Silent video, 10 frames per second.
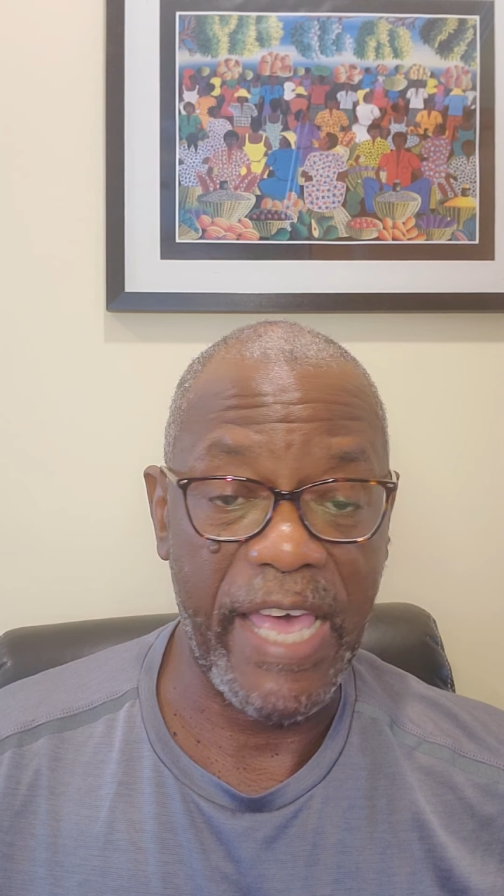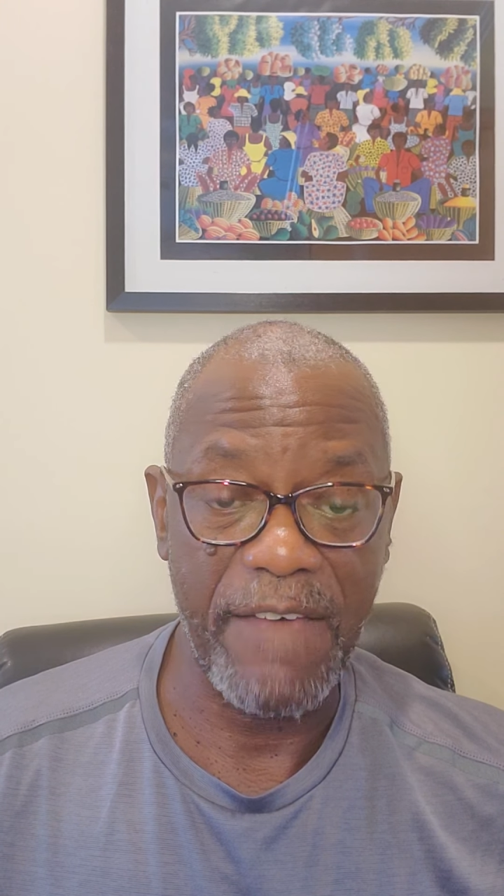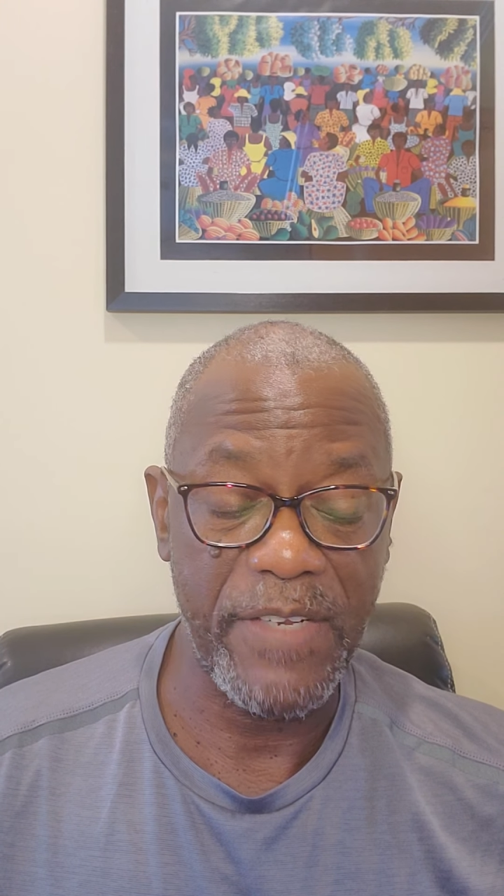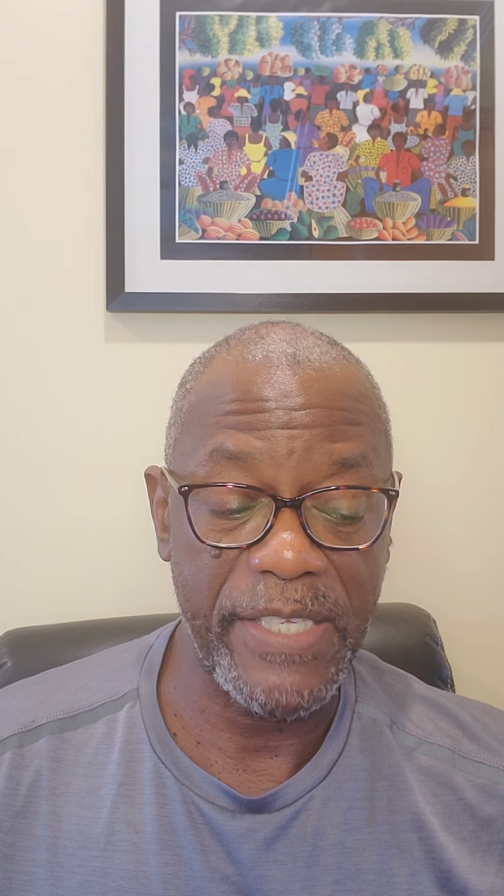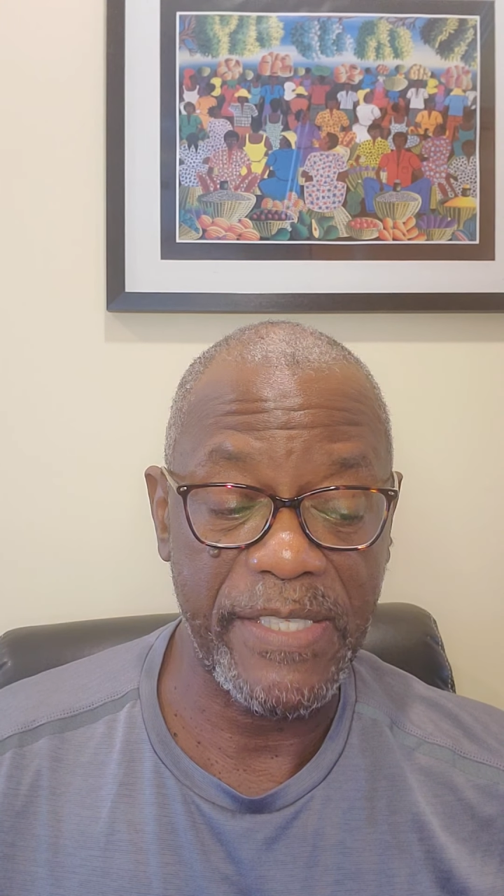
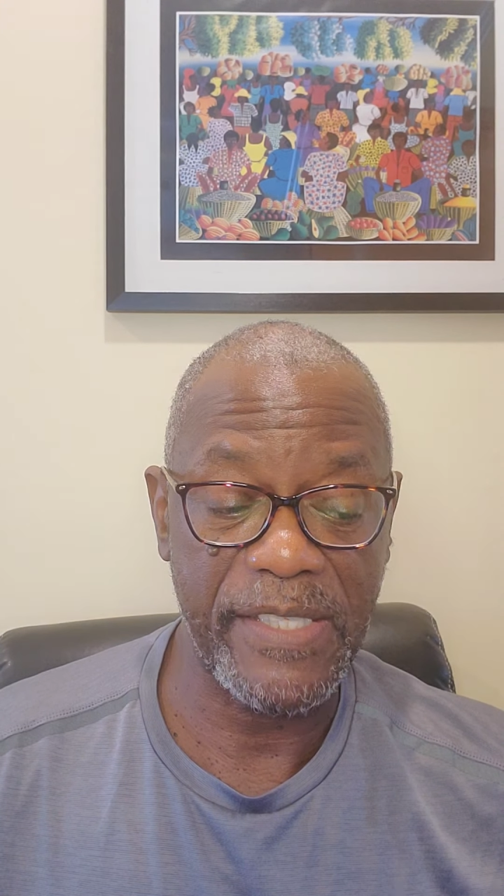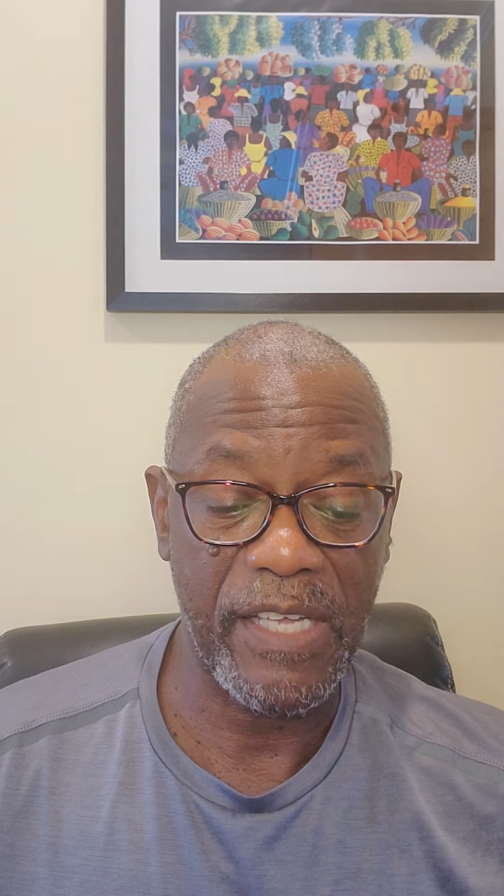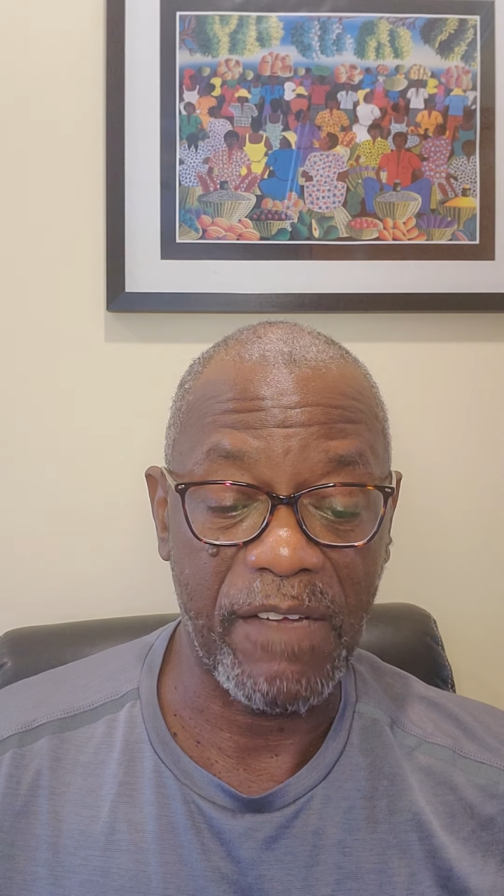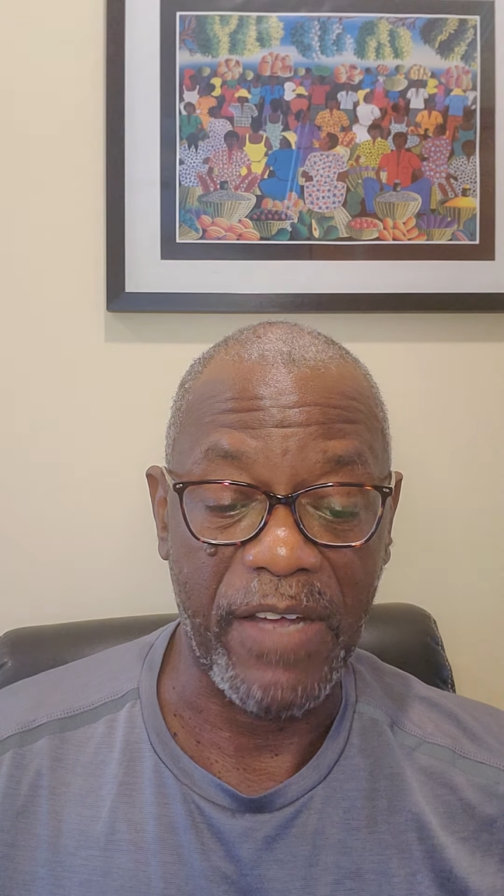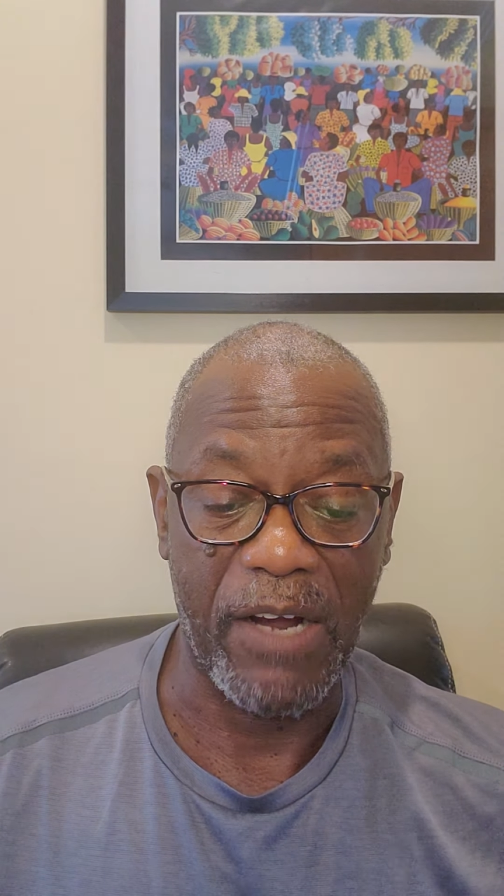evidence
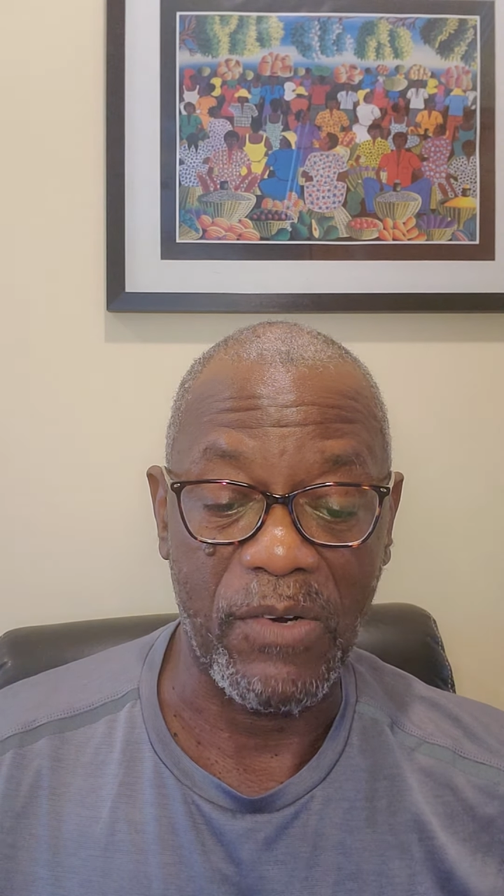of our